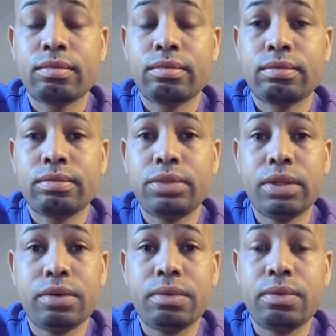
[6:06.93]
You
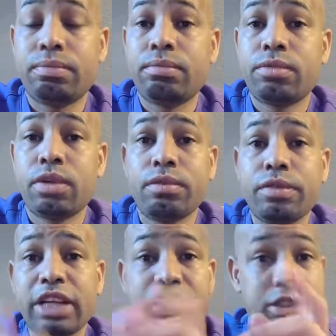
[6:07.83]
know,
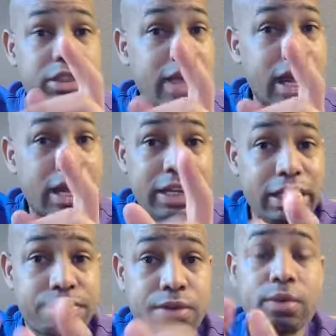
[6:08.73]
that's not his
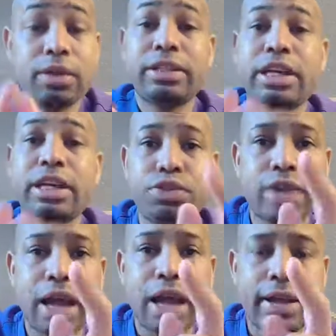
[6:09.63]
fault that you
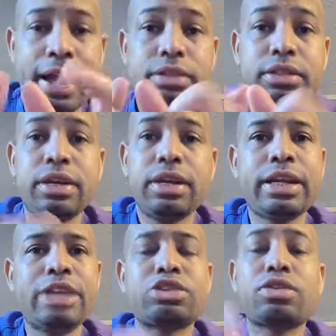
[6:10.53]
got hacked. And they
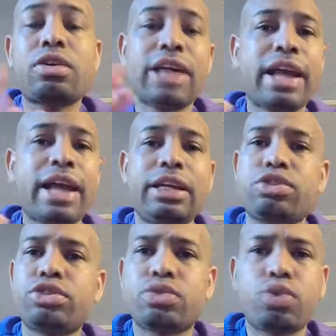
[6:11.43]
start hacking
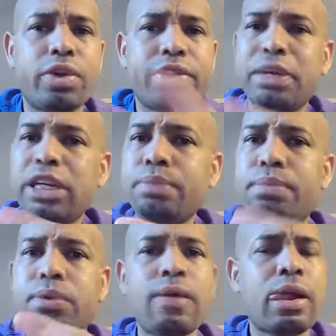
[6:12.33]
Twitter
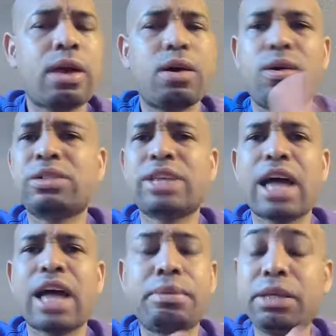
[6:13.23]
people, all type
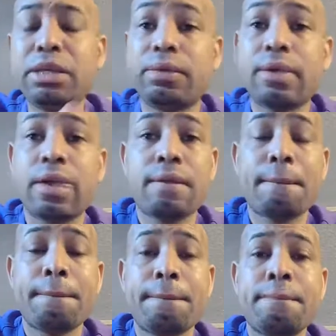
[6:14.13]
of people.
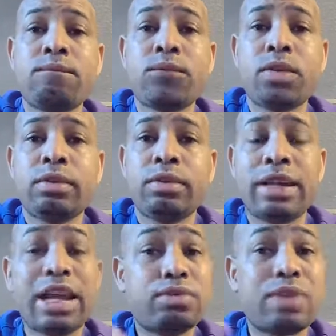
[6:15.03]
And
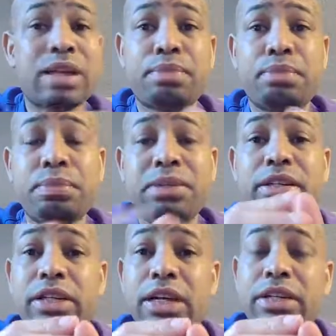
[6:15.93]
that's why I said people need to
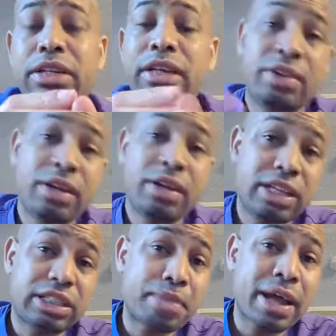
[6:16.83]
come together and
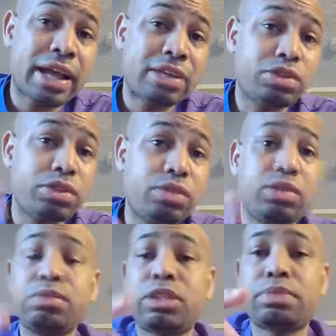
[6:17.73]
smash YouTube,
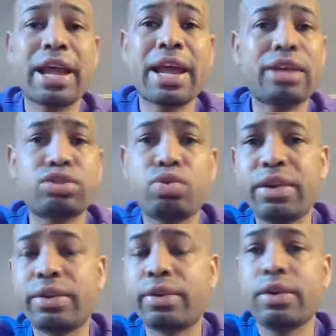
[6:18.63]
smash
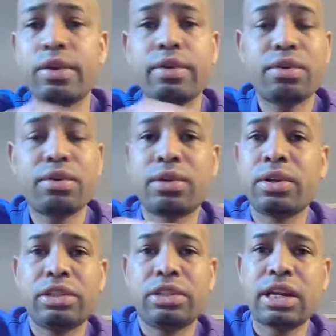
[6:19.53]
Twitter for
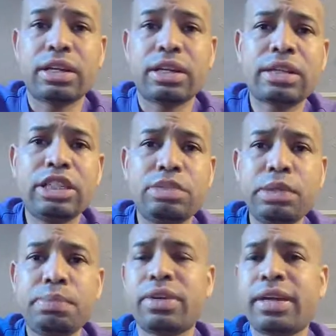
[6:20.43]
trying to lock these
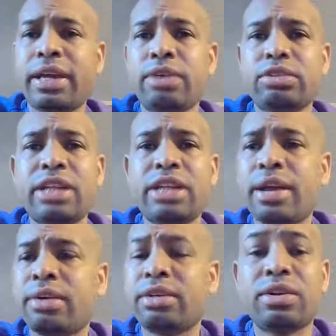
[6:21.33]
people accounts down and
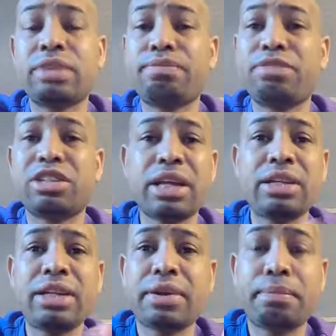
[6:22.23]
all that for stating
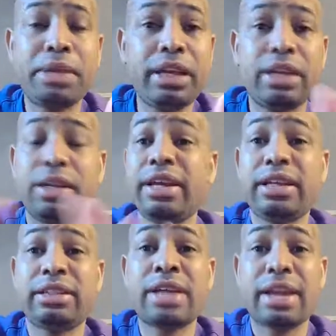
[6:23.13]
their opinion. It's
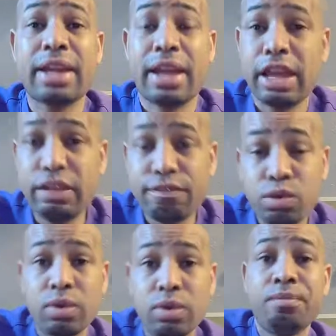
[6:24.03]
not hateful.
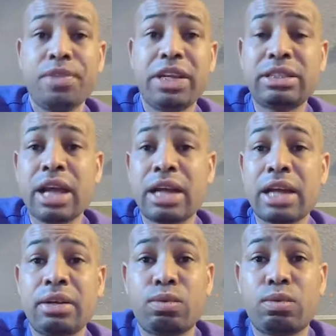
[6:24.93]
It's not
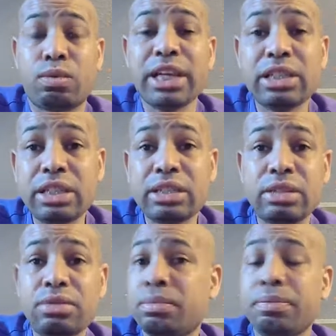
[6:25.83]

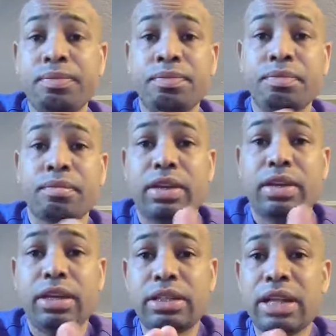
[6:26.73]
racism.
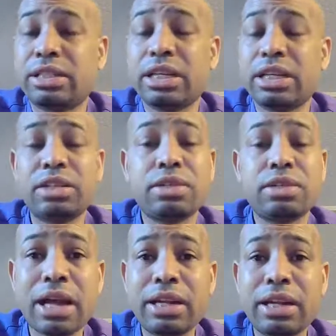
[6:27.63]
It's not telling
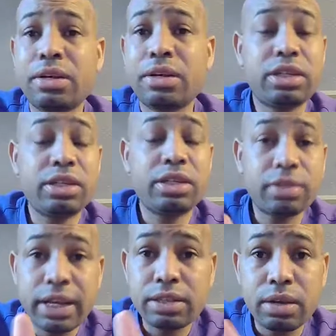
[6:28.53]
somebody to go kill
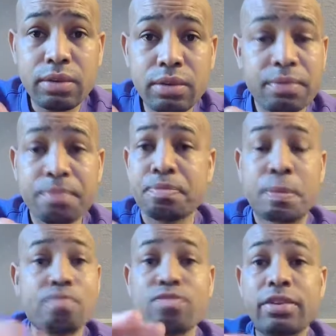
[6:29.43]
themselves.
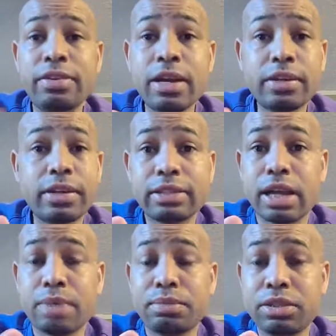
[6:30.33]
None of that type
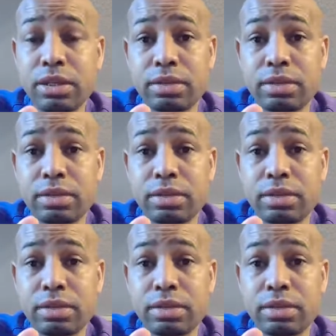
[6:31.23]
of shit.